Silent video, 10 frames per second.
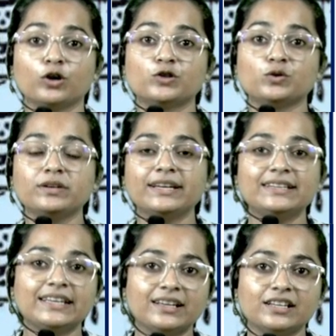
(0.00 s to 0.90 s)
So
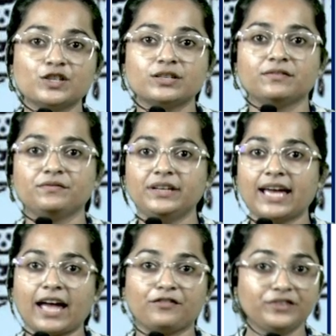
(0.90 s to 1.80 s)
in English, we
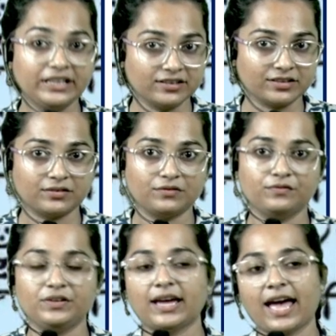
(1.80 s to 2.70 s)
have dear,
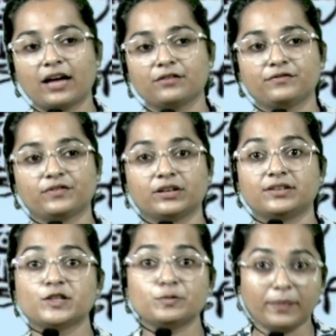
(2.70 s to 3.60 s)
we have
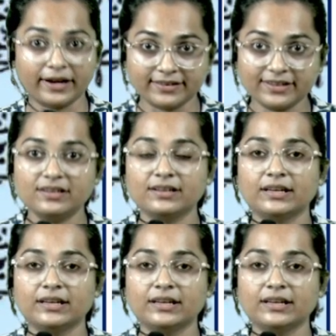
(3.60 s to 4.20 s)
respected.